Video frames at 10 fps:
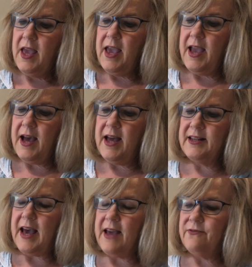And
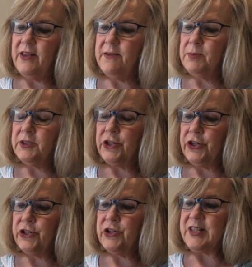I've labeled
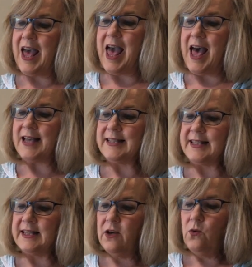hers
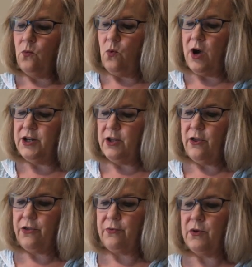S1
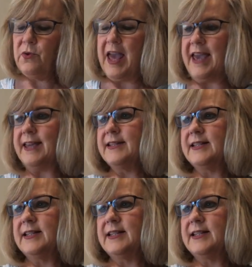through 8.